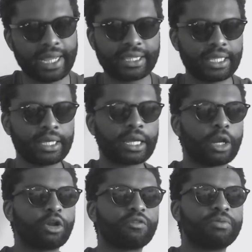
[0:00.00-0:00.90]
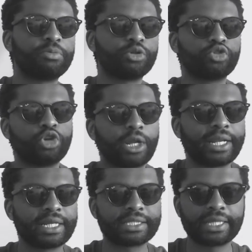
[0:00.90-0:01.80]
I think a lot of people do not
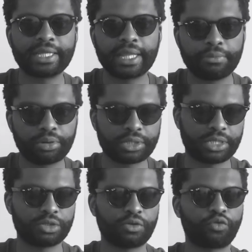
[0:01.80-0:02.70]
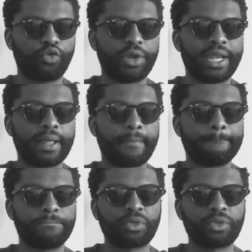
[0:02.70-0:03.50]
understand the importance of creating